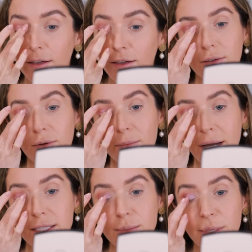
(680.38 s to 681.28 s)
It
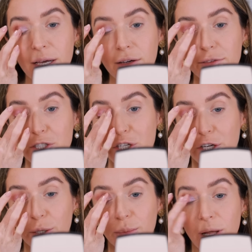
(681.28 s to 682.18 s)
reminds me of
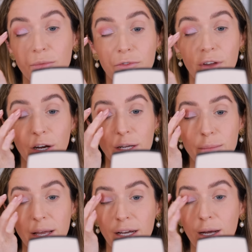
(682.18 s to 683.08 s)
Sugar Plum Fairy
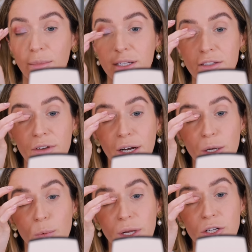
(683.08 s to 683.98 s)
makeup. It's
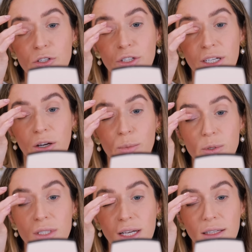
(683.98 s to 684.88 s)
very wintry,
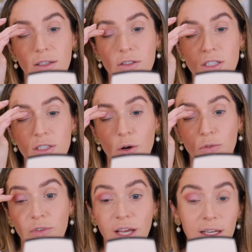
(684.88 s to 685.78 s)
almost like little
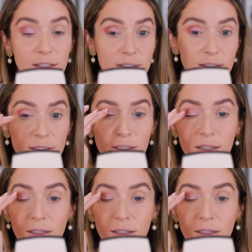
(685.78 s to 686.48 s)
snowflakes.